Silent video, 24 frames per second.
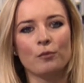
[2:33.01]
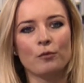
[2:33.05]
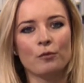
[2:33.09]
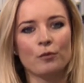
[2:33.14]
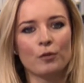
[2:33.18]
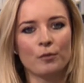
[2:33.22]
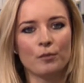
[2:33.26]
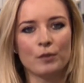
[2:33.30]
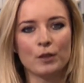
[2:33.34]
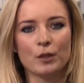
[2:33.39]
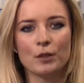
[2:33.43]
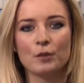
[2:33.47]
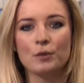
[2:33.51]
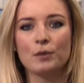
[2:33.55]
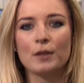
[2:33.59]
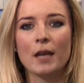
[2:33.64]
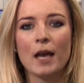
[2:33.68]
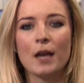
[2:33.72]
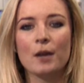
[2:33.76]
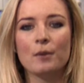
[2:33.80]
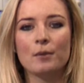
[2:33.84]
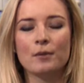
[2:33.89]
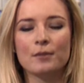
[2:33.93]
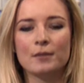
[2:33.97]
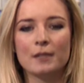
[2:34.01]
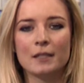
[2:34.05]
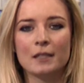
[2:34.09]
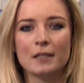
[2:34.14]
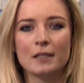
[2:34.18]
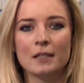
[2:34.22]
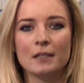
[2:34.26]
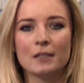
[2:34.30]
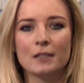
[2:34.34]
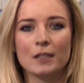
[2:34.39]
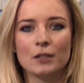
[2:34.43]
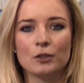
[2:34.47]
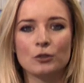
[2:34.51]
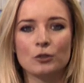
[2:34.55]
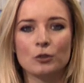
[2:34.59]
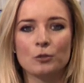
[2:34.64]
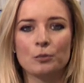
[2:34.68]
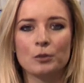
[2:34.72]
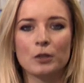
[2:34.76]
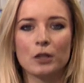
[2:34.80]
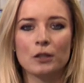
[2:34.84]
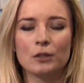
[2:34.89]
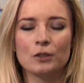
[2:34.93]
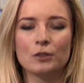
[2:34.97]
from the UK, we've seen an industrial
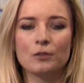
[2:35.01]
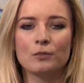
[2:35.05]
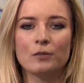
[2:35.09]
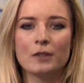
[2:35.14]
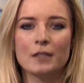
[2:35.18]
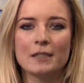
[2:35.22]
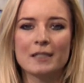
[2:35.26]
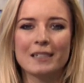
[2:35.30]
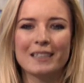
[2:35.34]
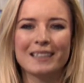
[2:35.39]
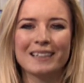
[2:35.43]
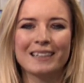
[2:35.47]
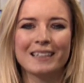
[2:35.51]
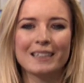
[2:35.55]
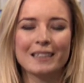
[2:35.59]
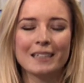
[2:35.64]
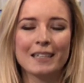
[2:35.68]
production reading.